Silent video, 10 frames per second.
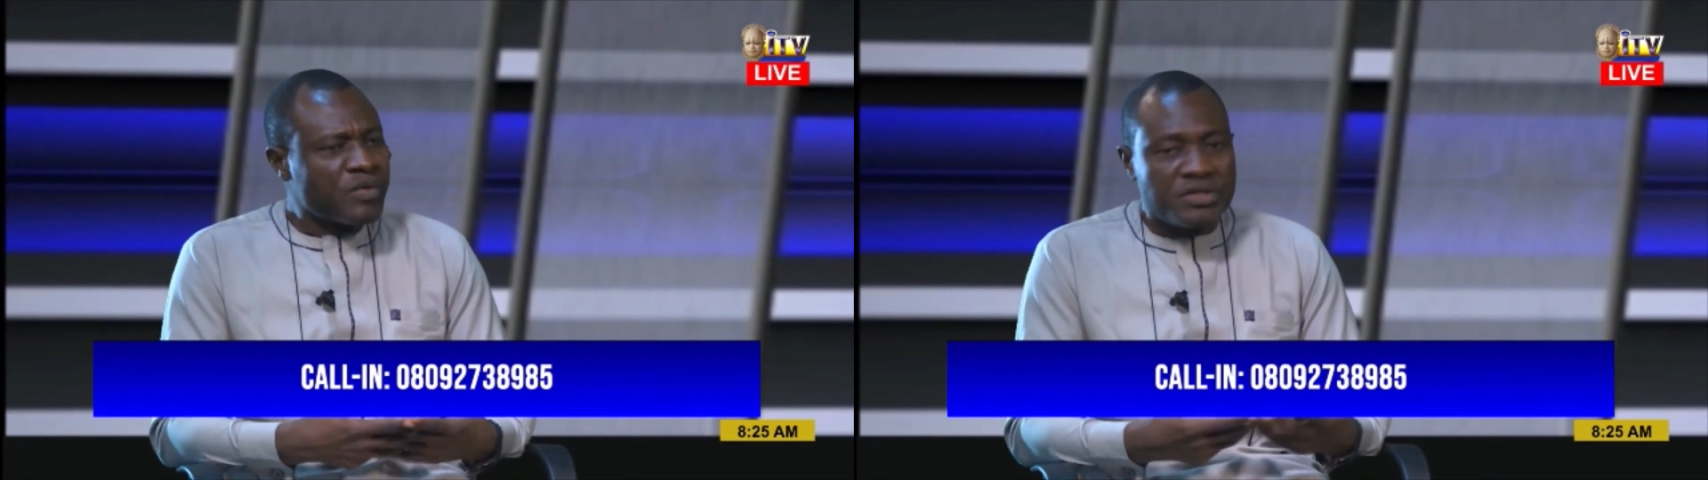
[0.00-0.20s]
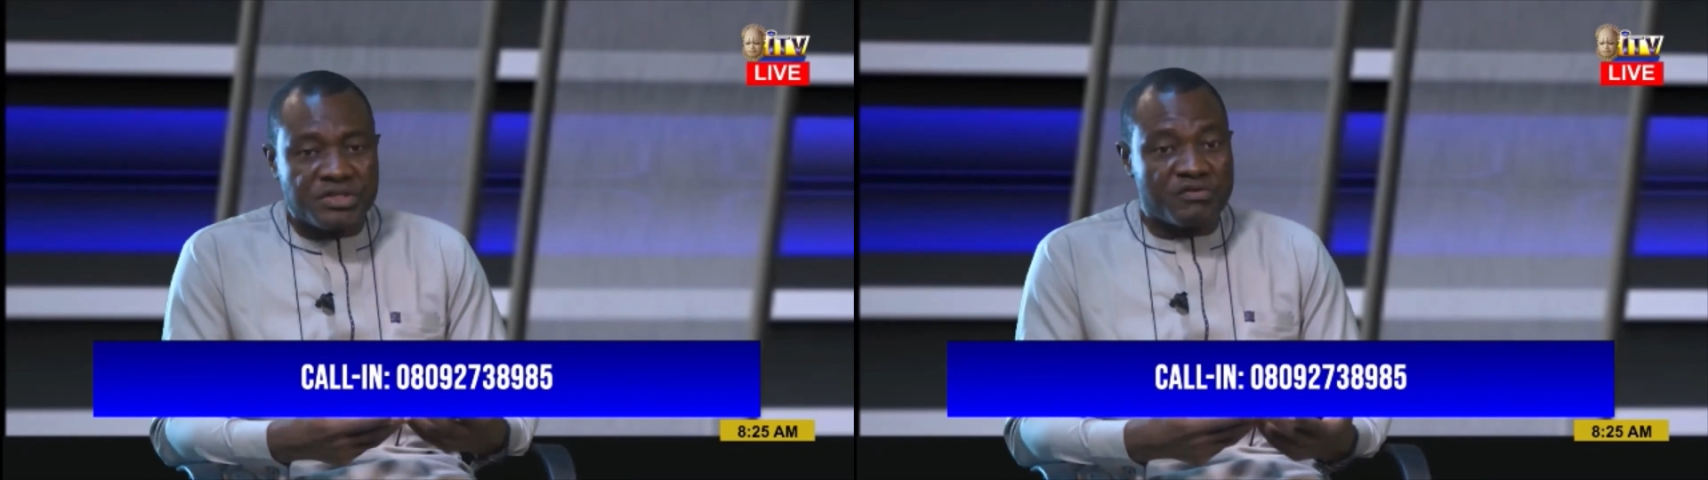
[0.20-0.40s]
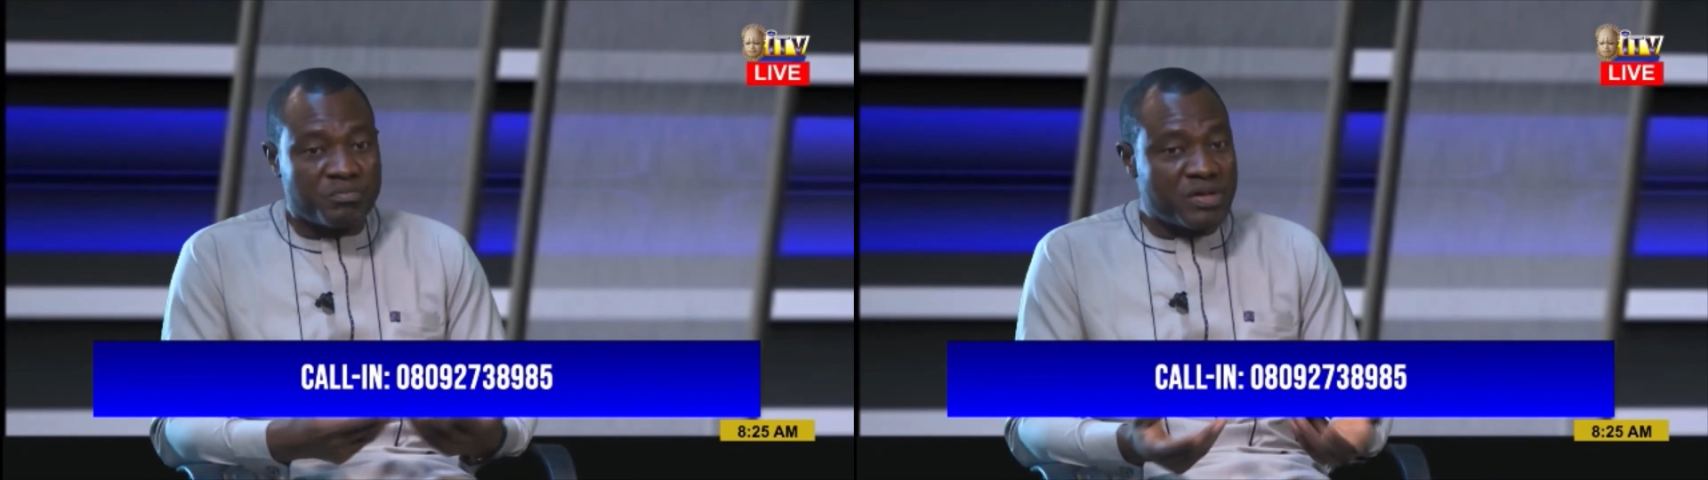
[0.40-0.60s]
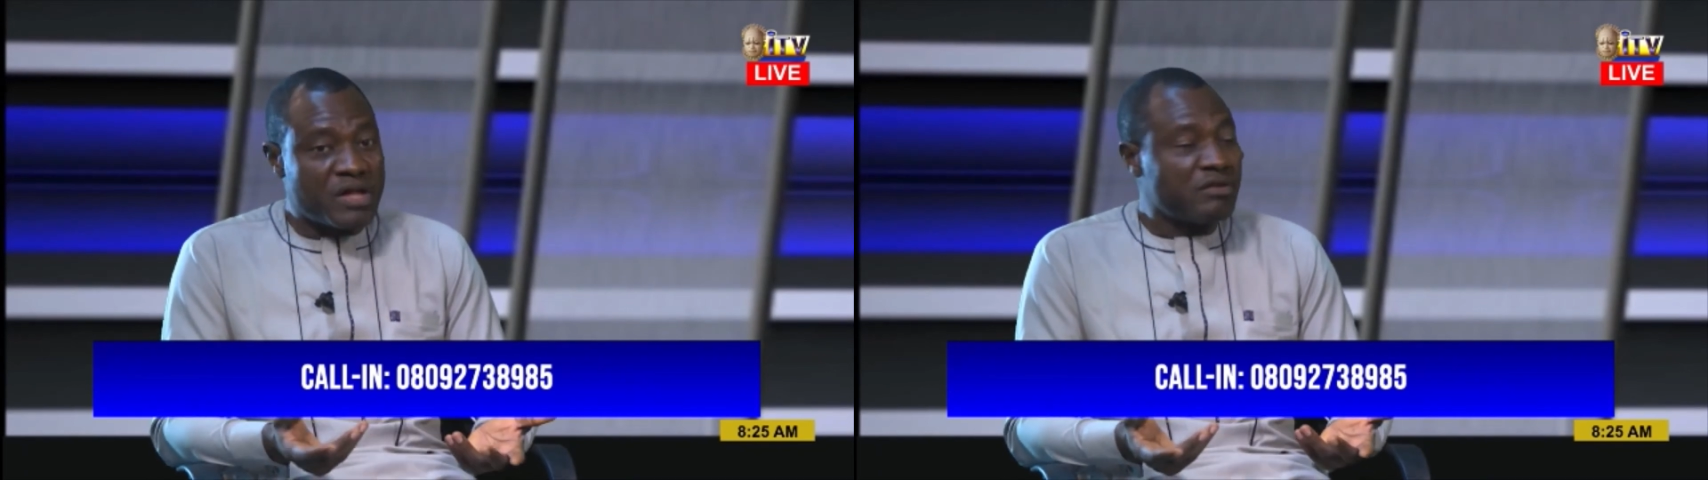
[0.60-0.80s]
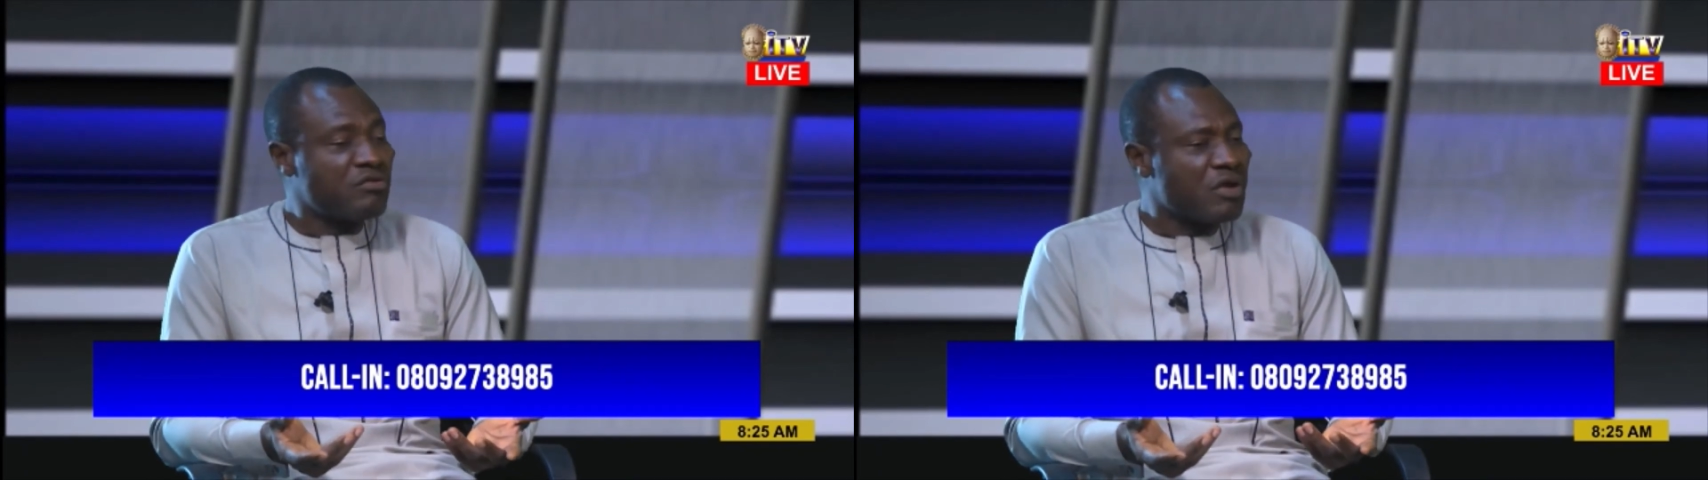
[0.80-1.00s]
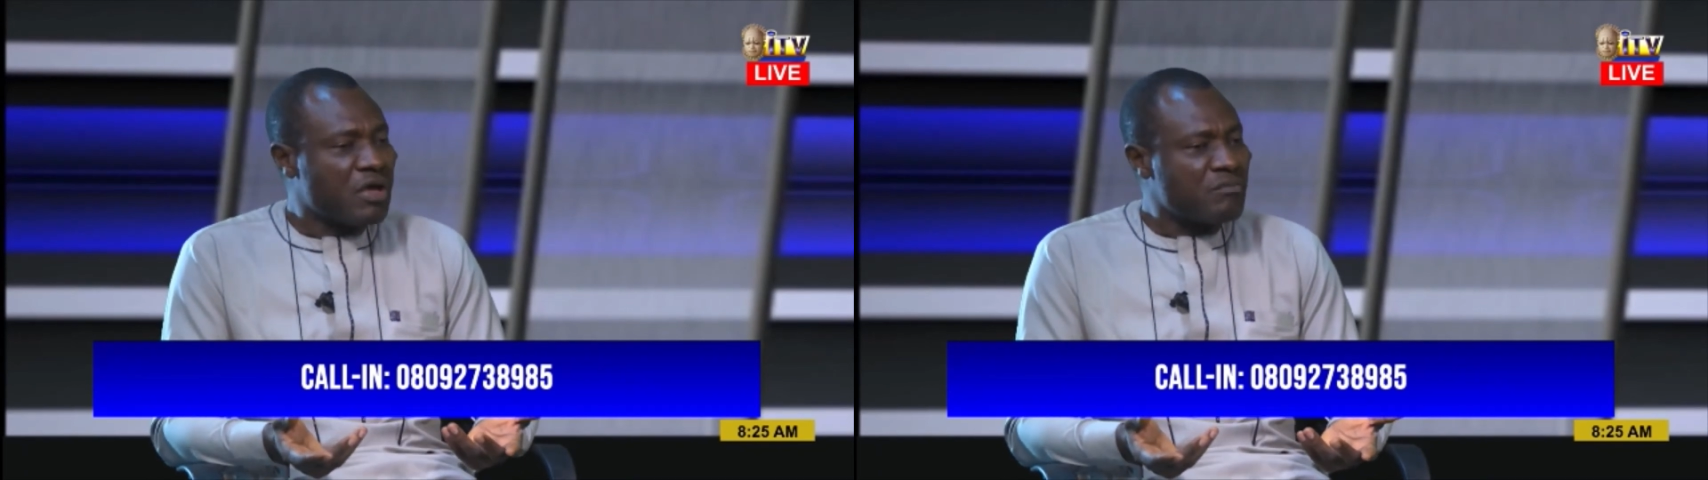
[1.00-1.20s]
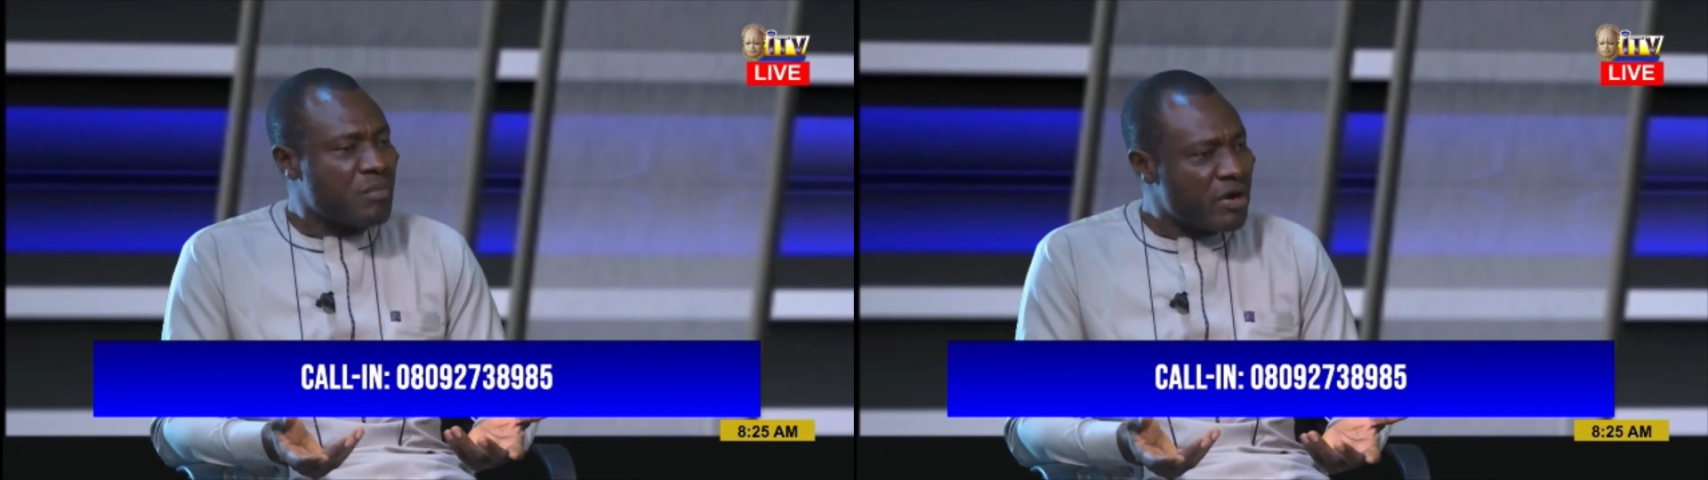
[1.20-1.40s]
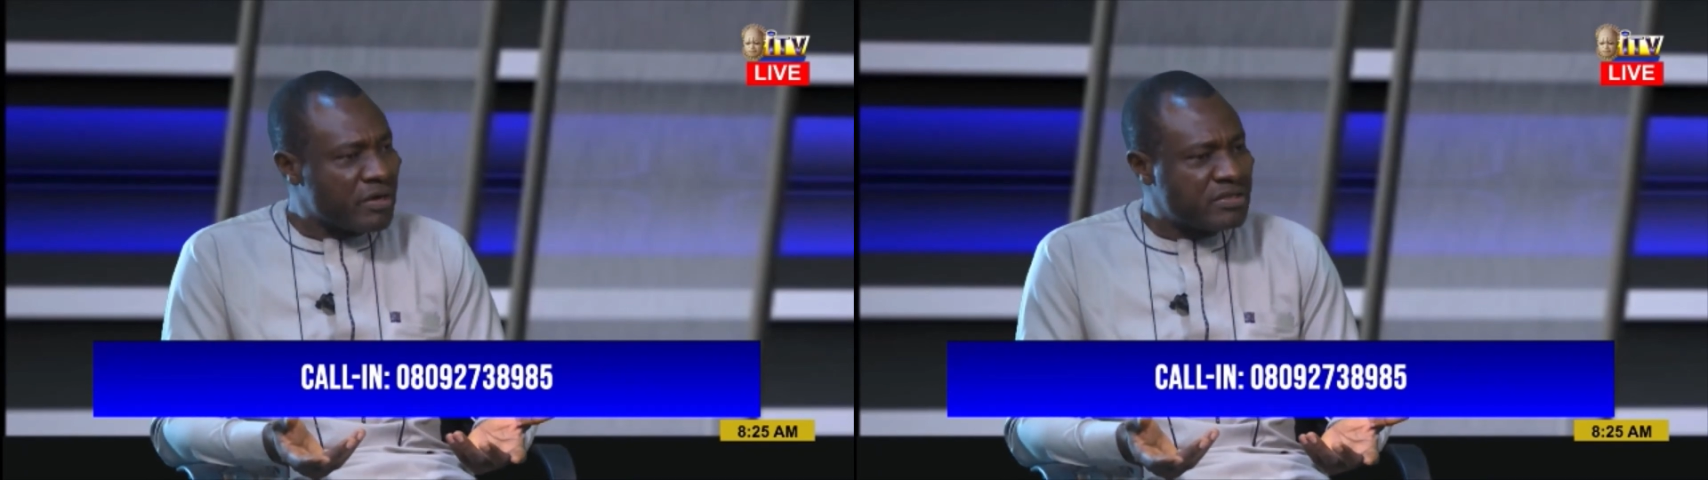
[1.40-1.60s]
She's planning to get
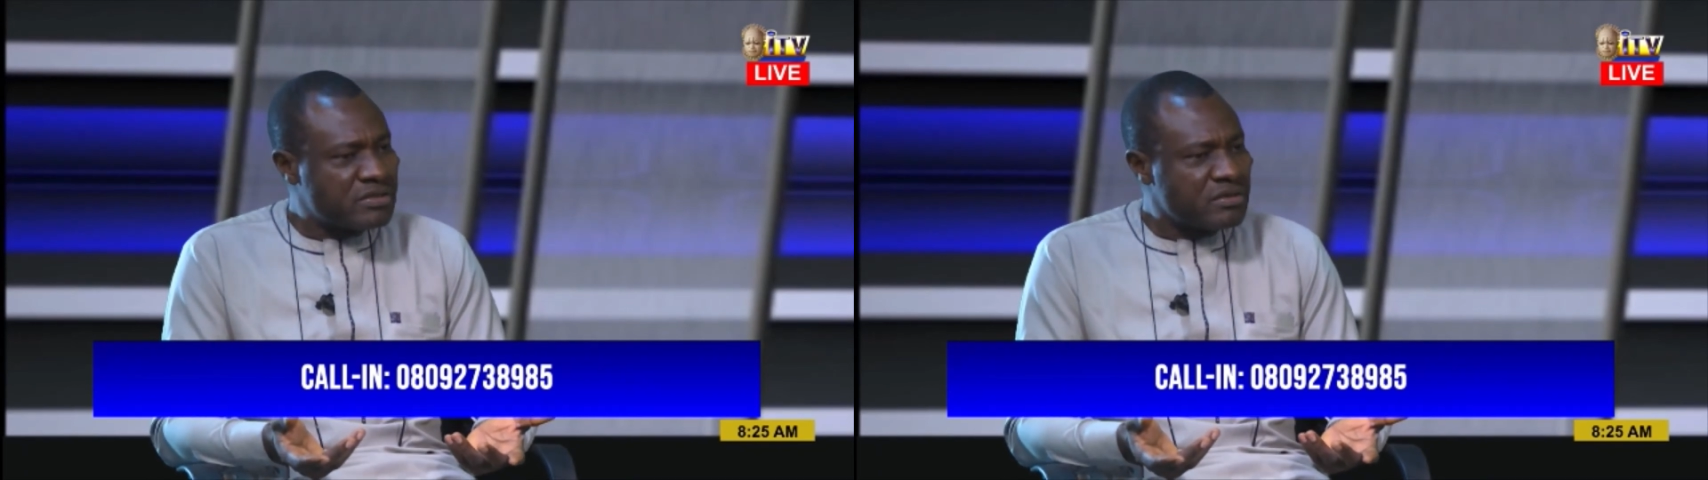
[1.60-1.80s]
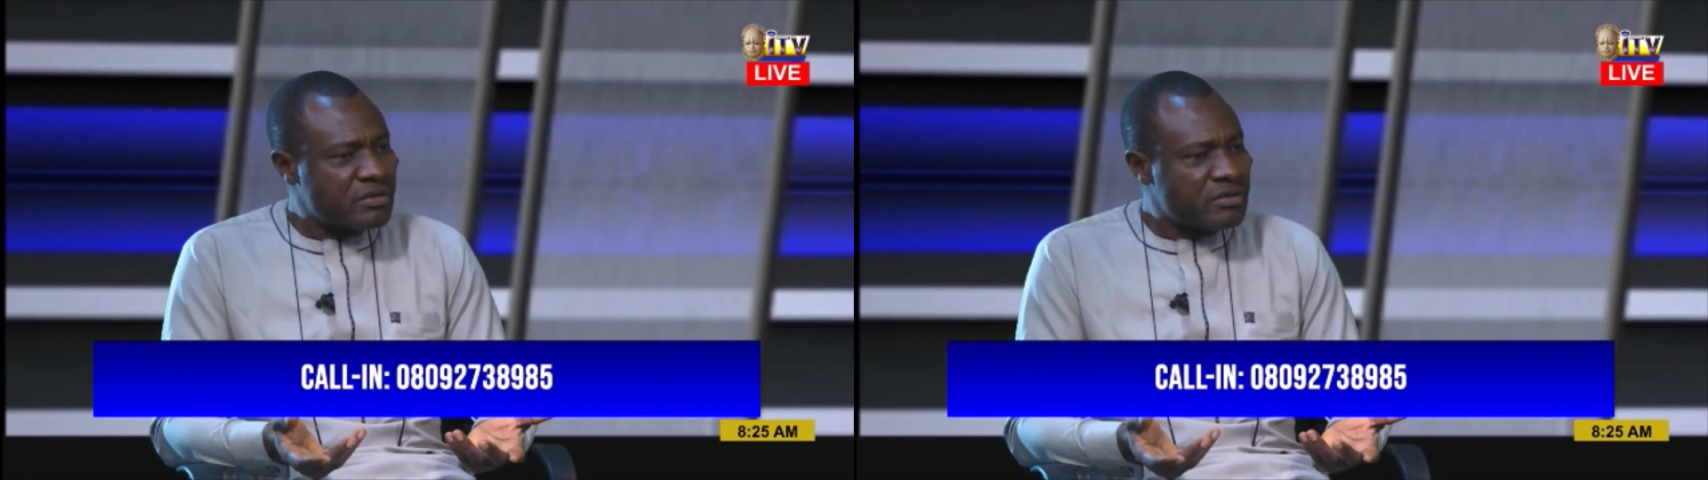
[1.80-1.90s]
married